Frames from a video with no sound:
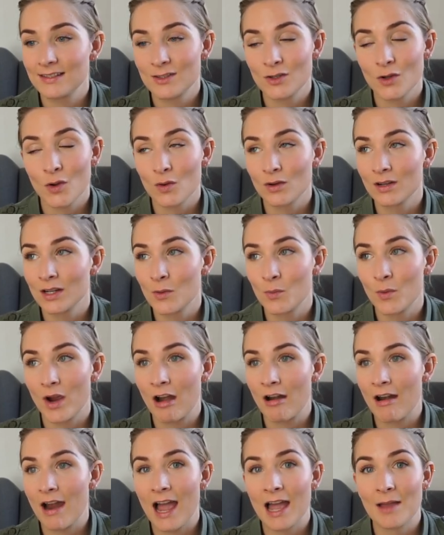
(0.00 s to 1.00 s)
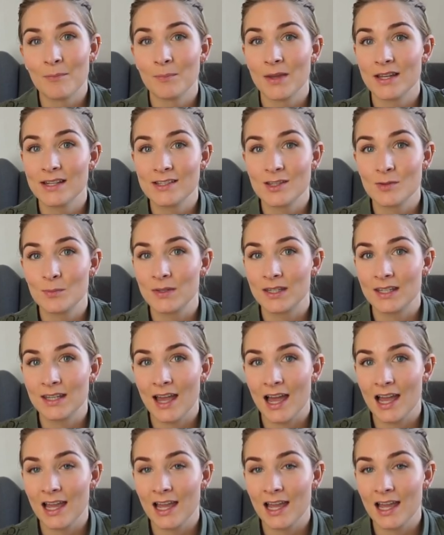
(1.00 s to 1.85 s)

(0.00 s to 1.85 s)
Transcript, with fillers: totally where I'm meant to be.